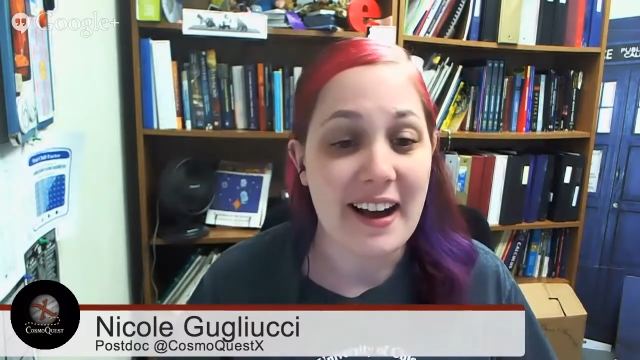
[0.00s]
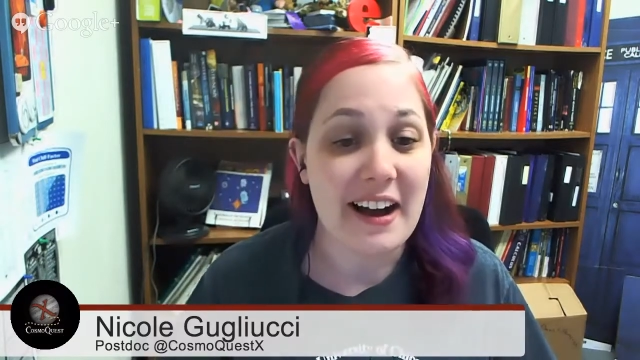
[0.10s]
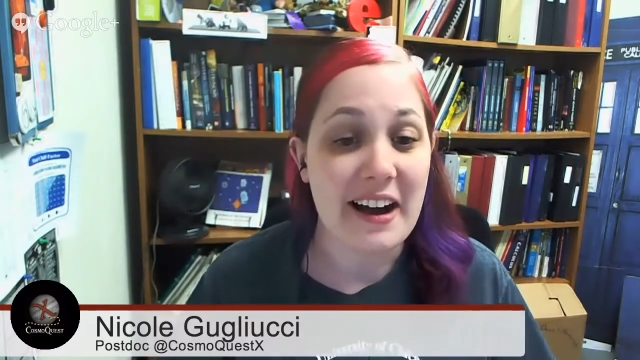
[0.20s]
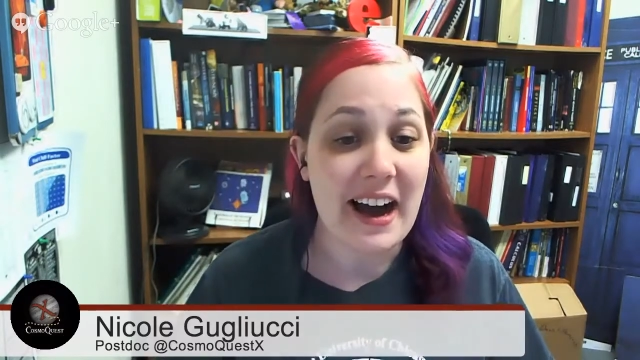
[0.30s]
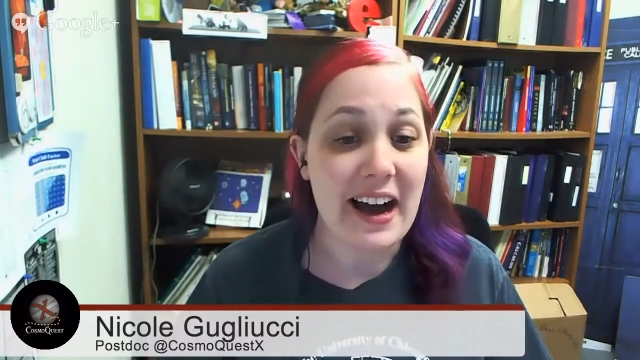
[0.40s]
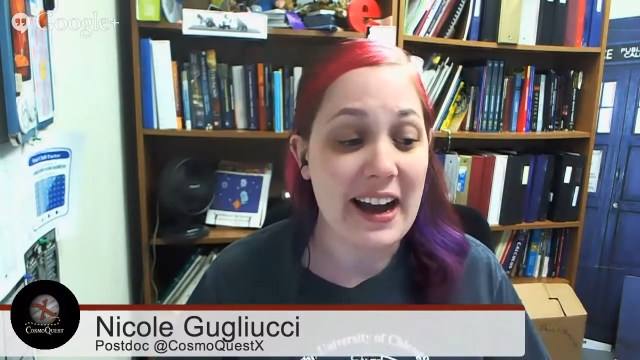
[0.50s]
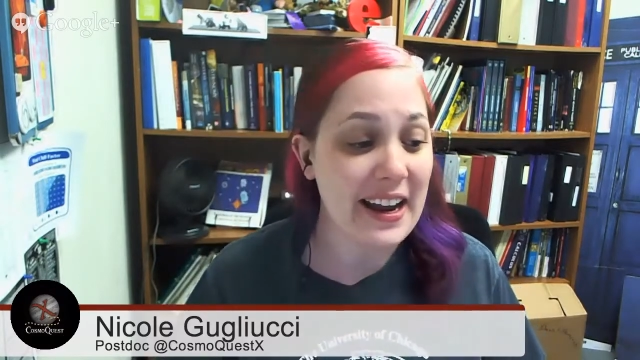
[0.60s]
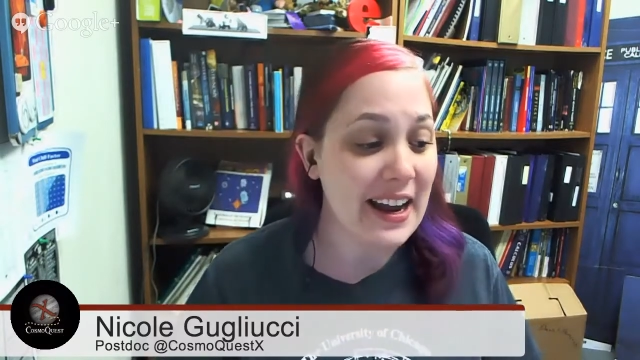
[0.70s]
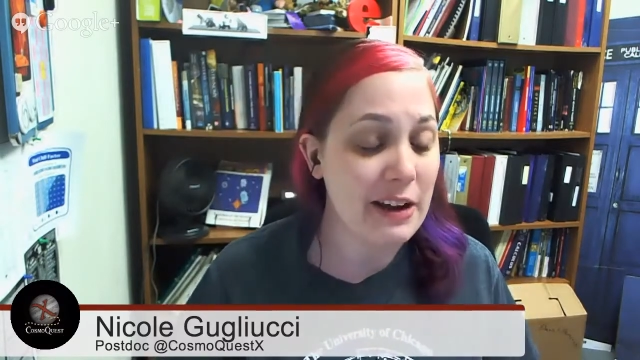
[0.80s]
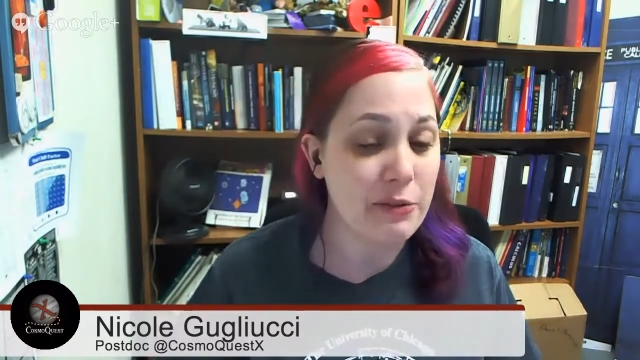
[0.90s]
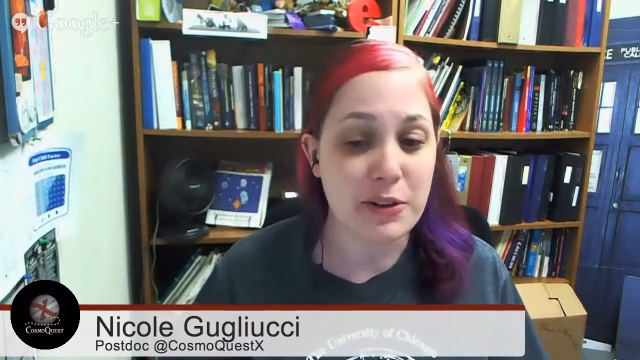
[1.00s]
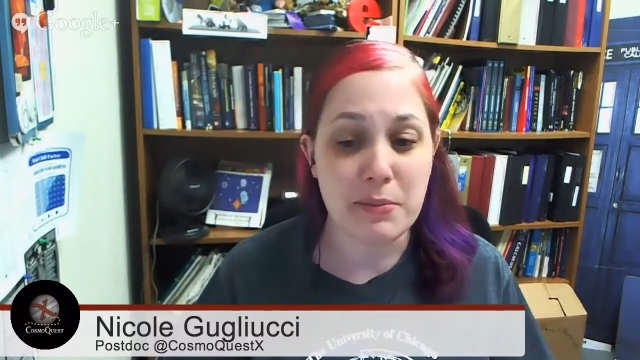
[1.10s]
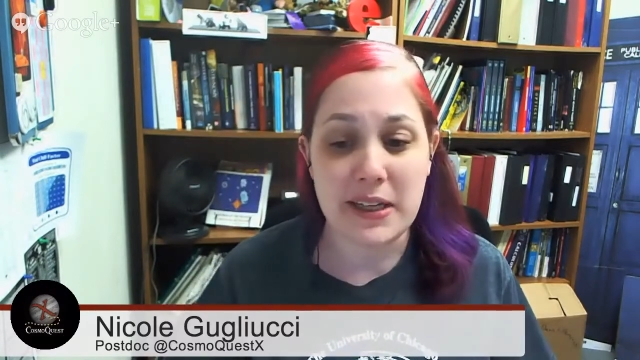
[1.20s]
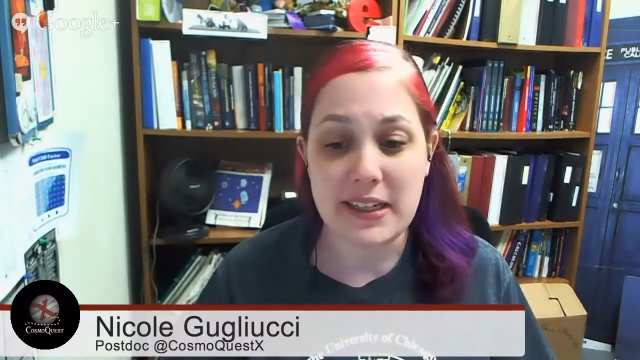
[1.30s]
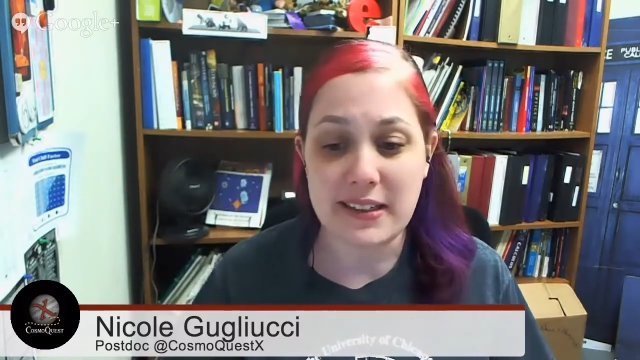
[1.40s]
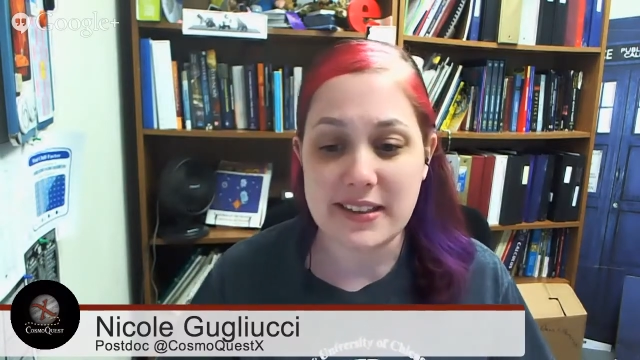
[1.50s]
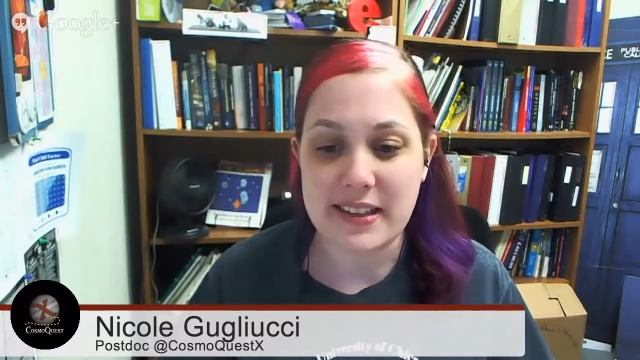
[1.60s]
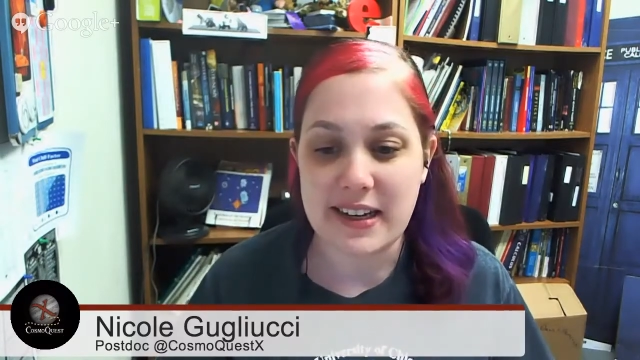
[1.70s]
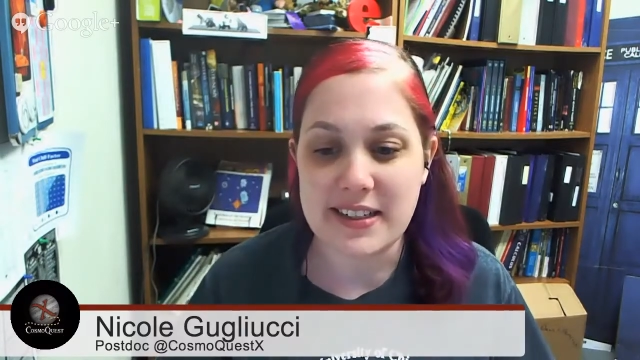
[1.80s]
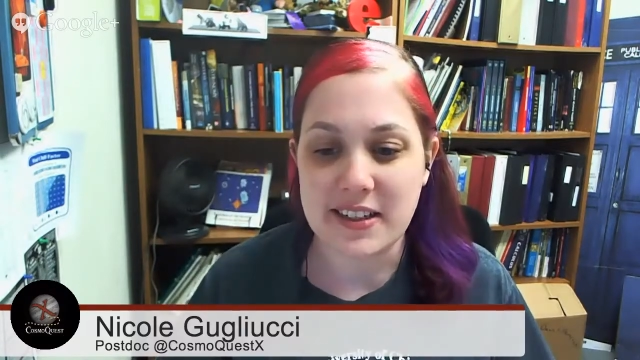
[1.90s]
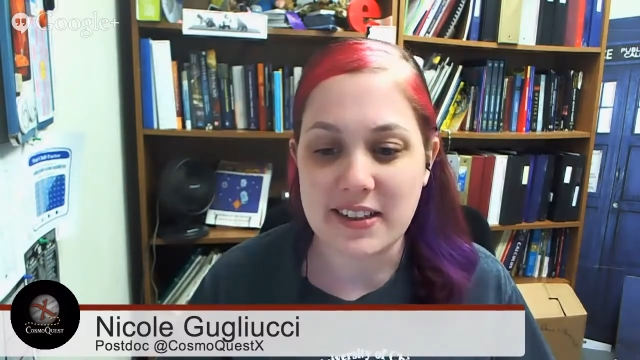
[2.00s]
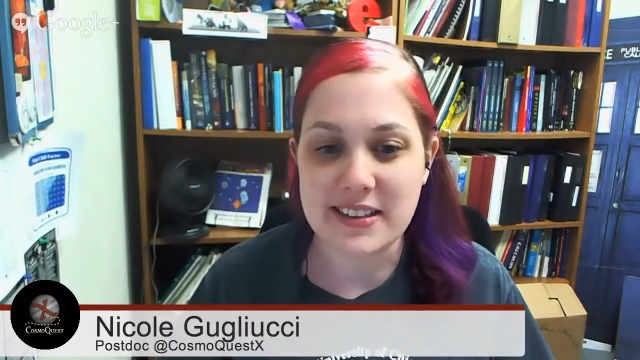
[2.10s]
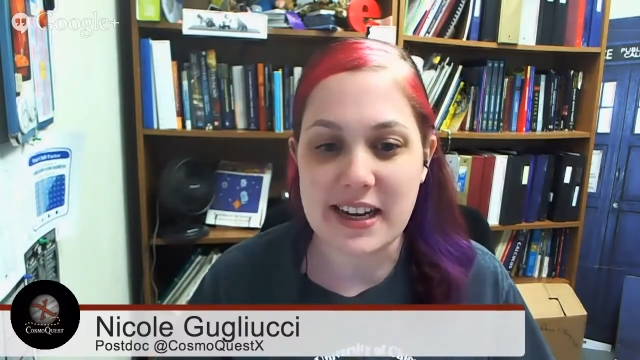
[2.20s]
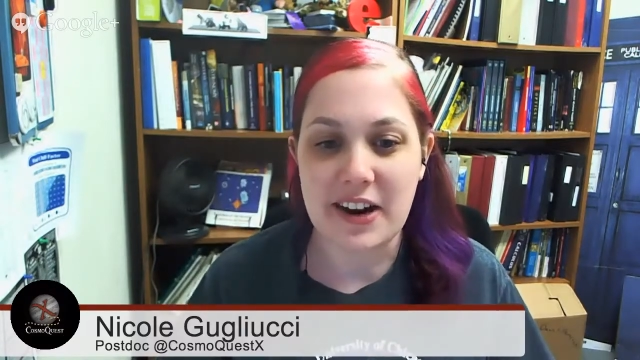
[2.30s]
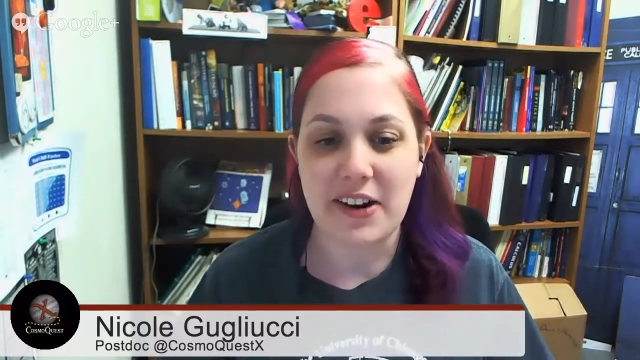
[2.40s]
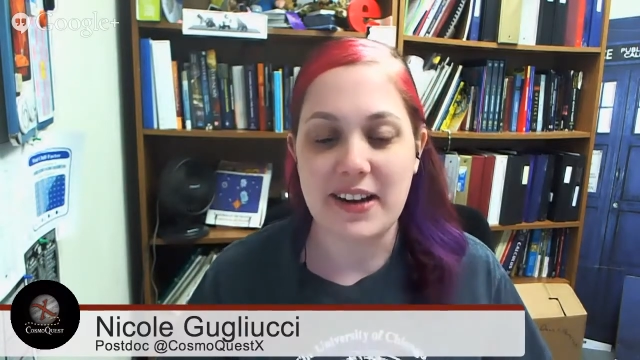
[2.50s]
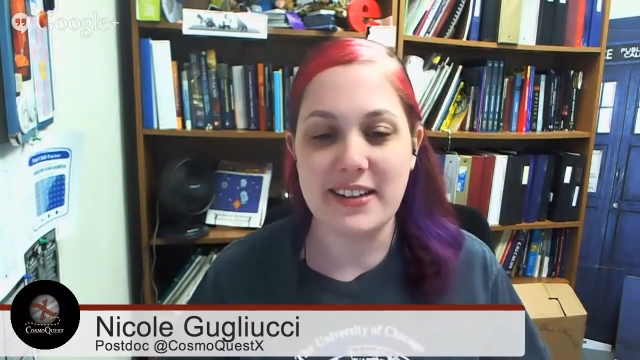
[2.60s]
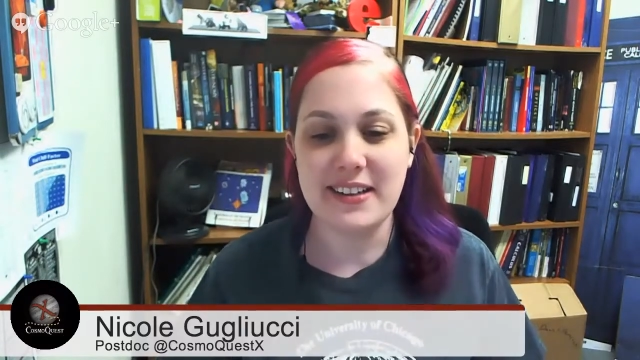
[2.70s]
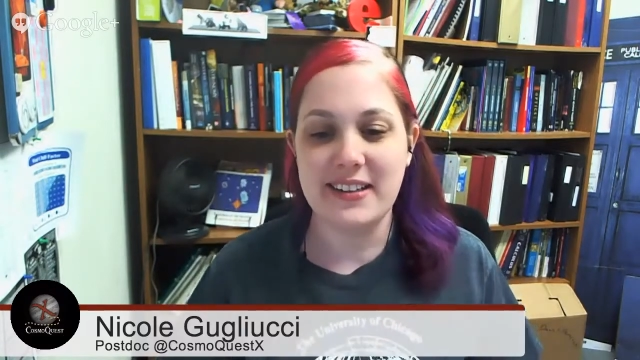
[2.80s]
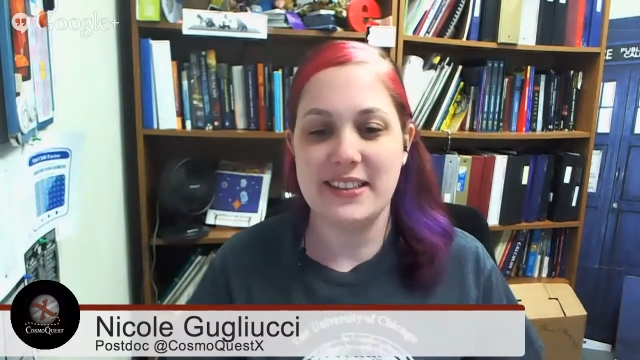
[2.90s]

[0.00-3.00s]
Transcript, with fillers: Uh, I have with me today Douglas Arion